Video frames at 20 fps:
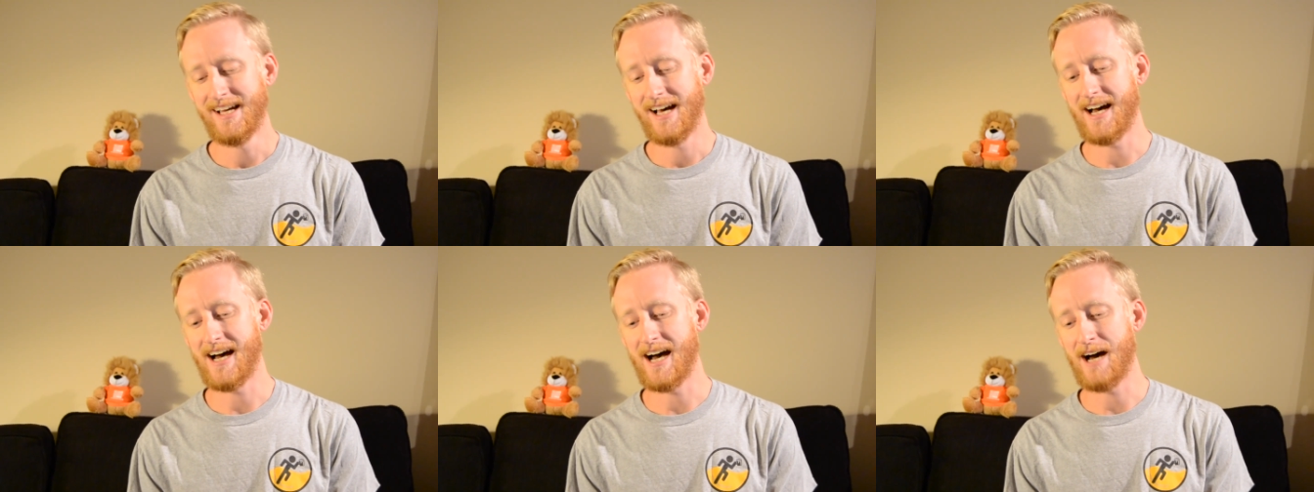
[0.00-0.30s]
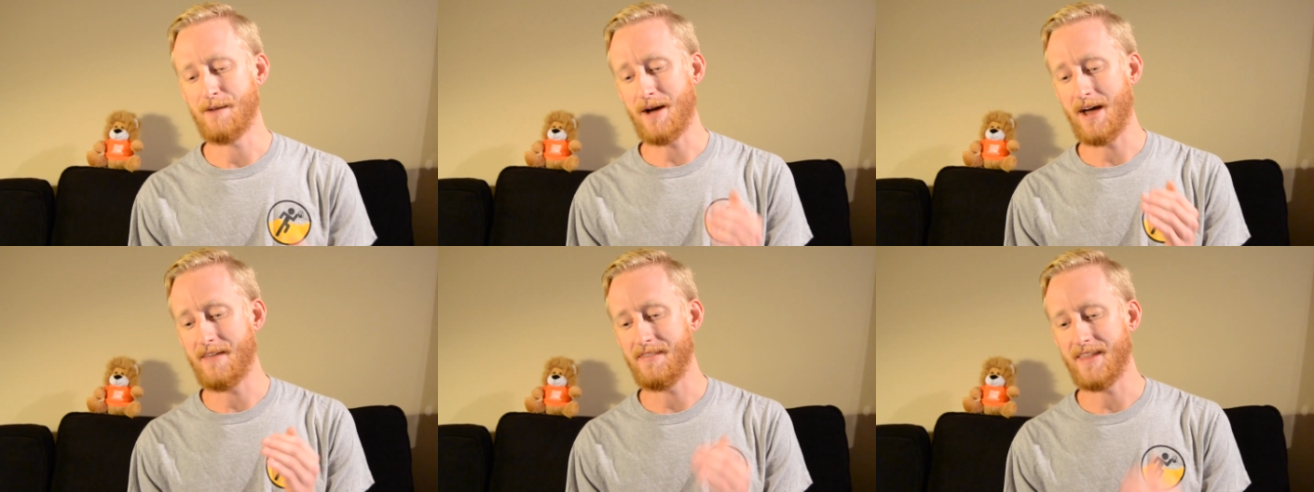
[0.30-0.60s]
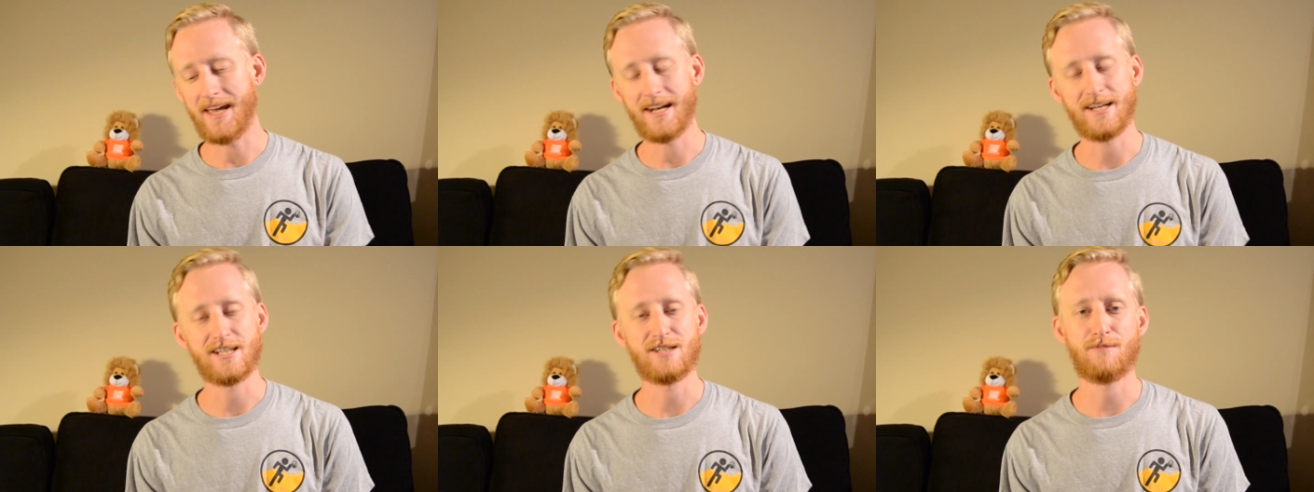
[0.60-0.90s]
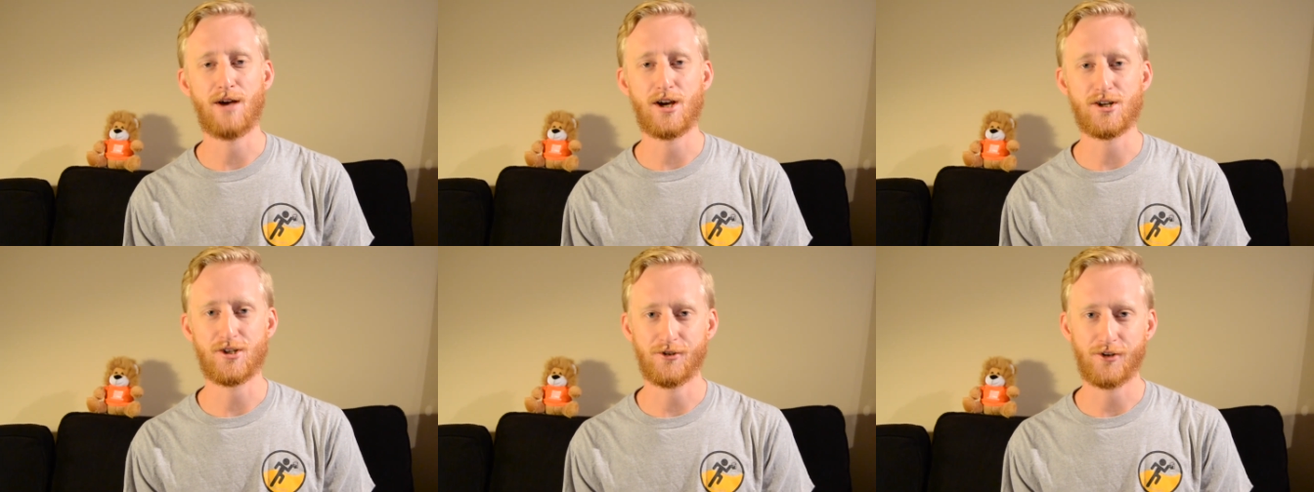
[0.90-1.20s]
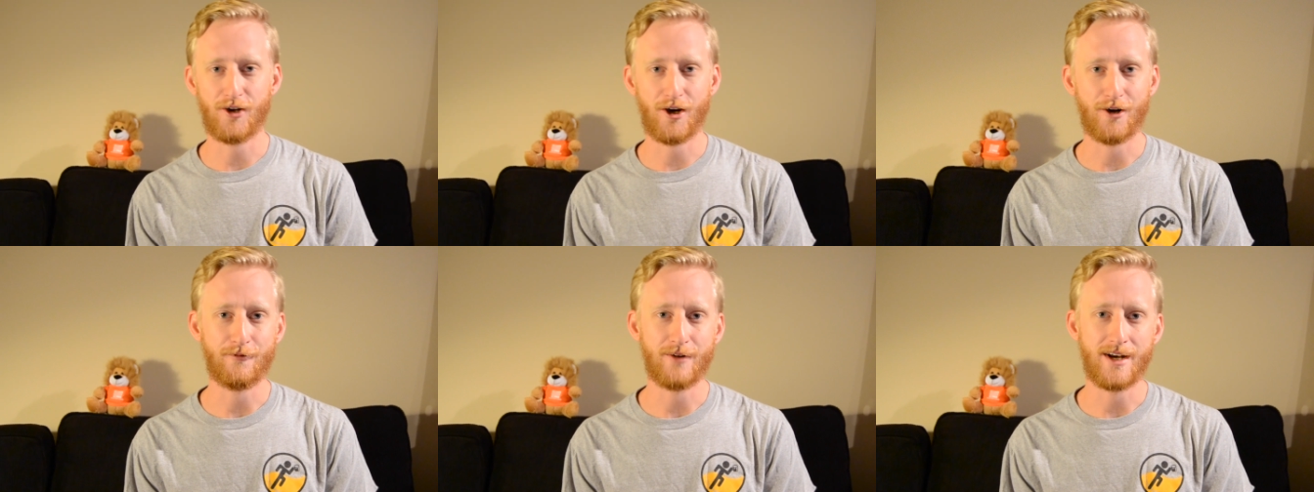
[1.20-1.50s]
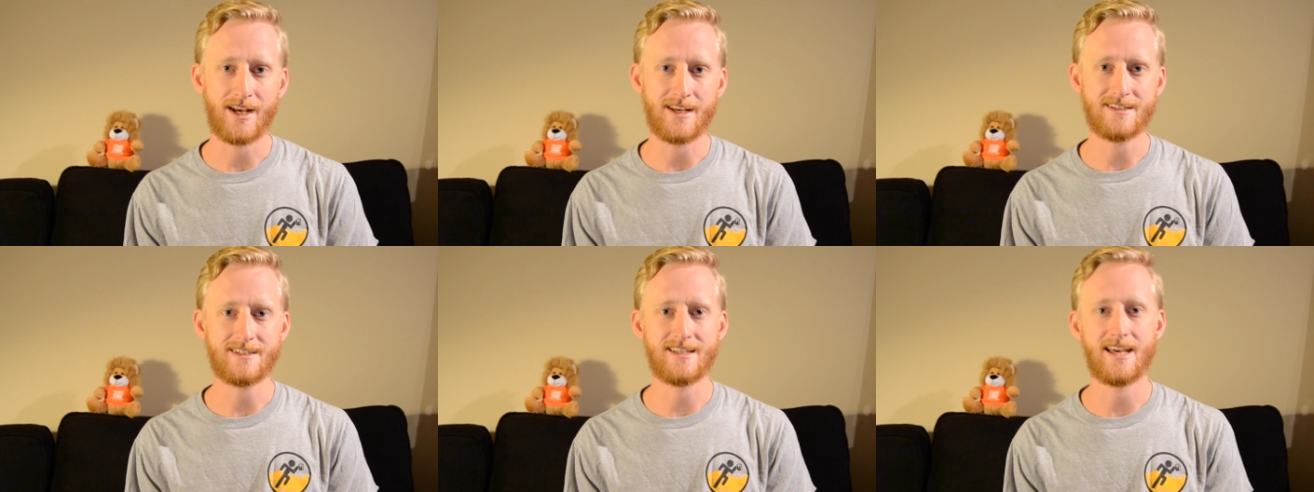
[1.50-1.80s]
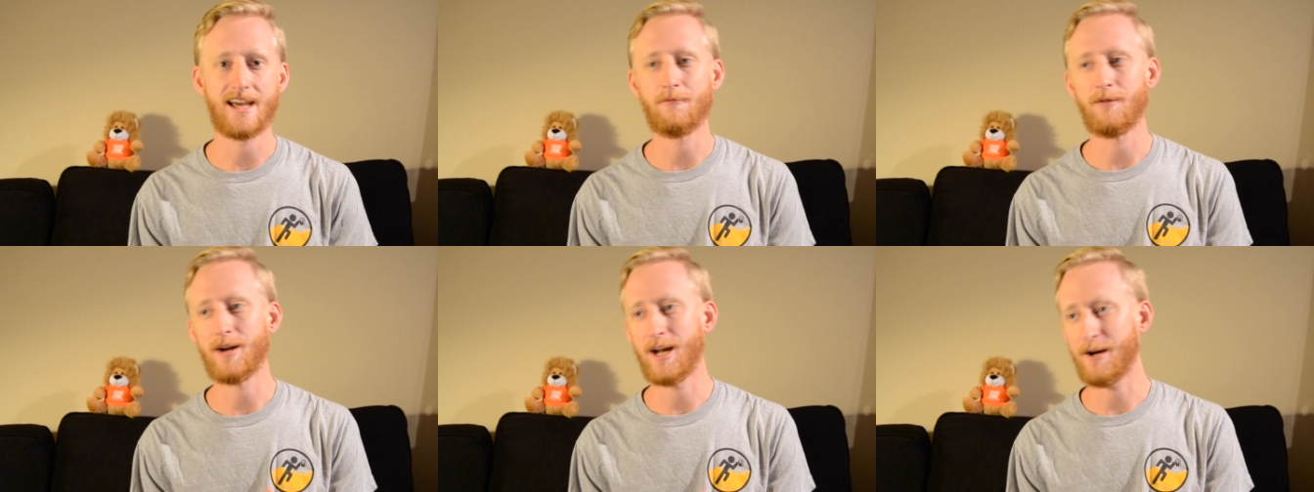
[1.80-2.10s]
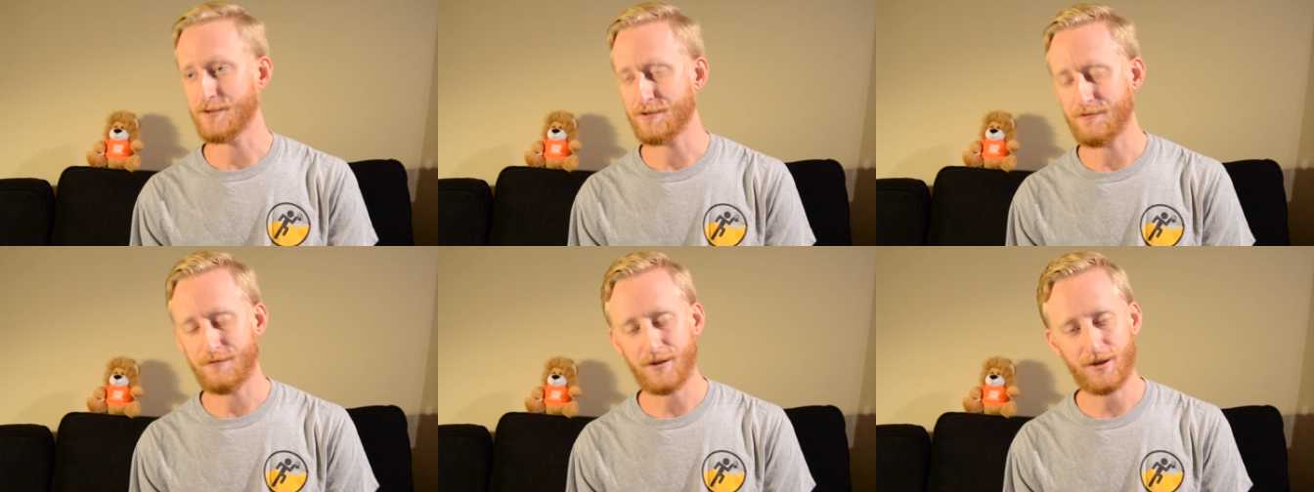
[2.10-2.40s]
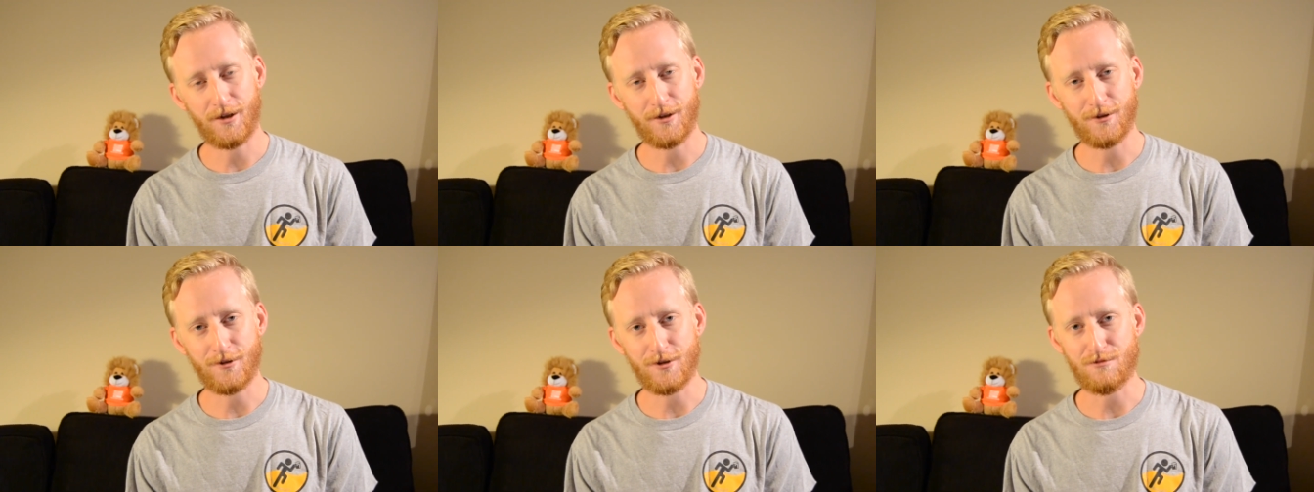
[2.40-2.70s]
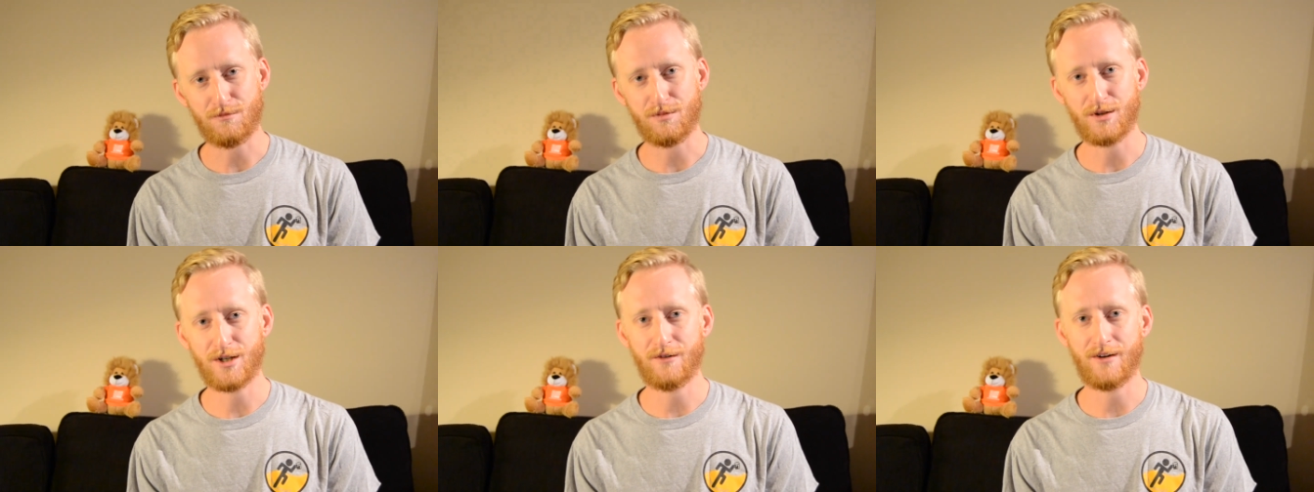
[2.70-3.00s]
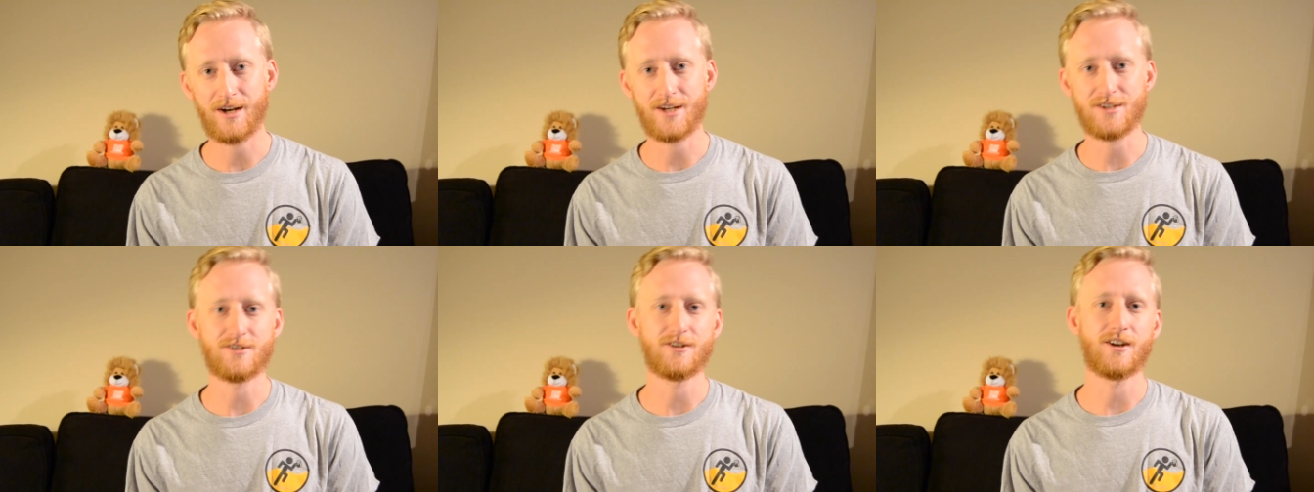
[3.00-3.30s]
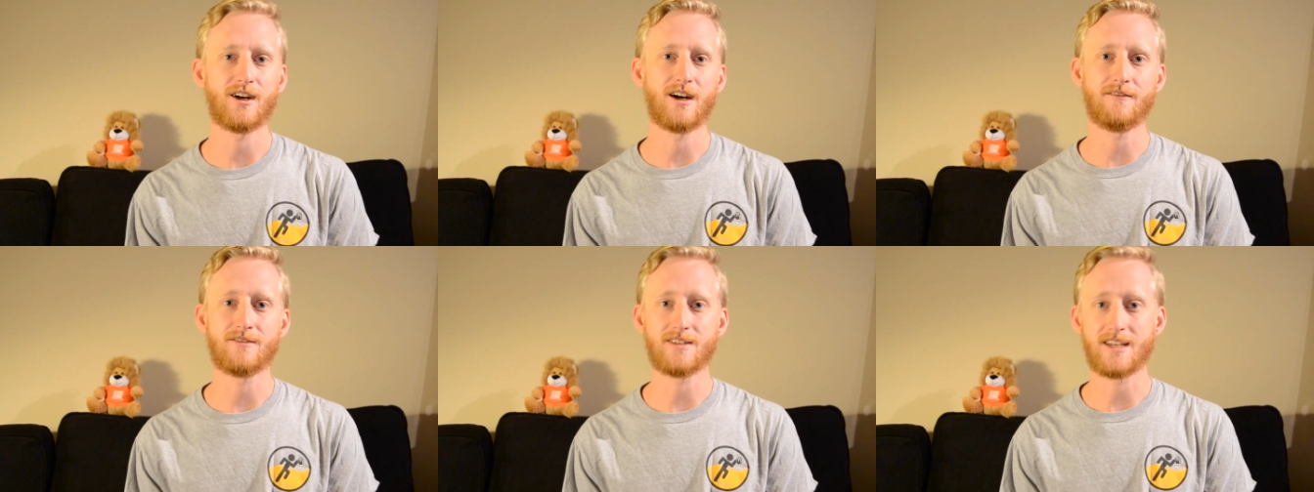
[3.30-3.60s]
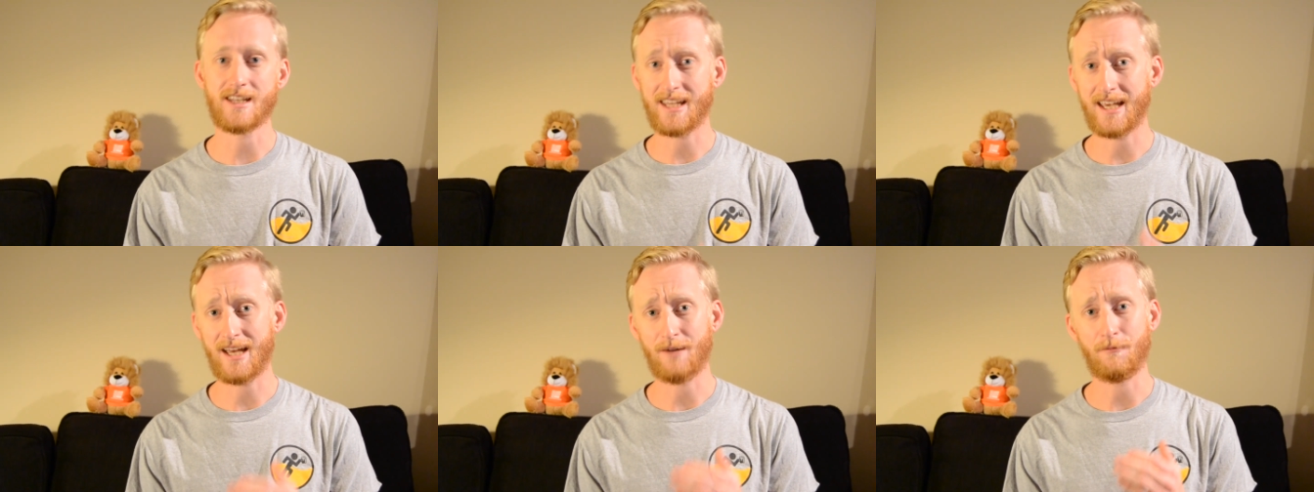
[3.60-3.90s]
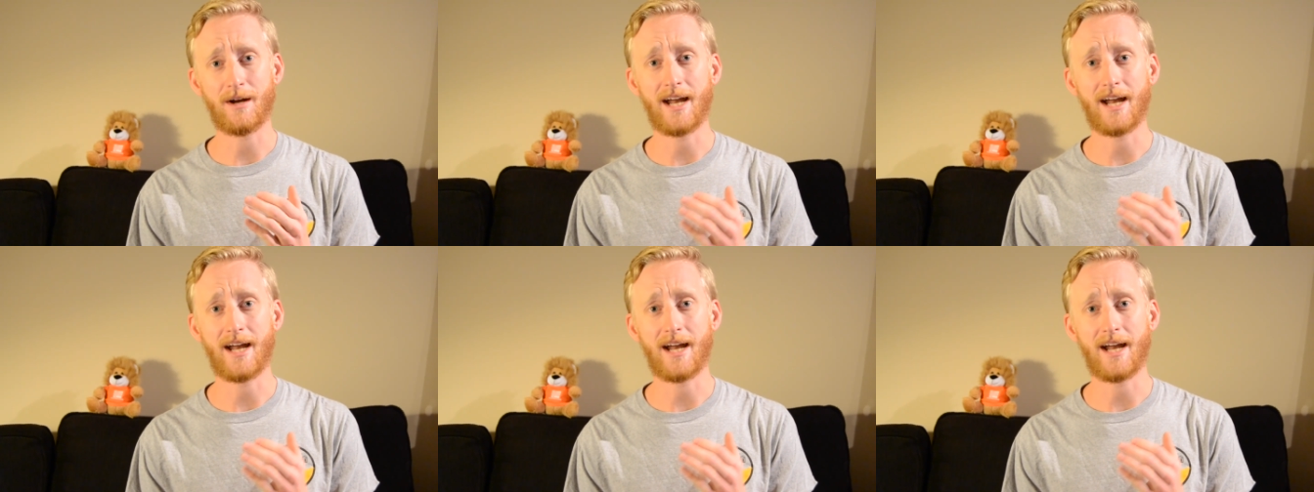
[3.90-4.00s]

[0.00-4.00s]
Uh, and then especially on race day when I was feeling those pre-race nerves again,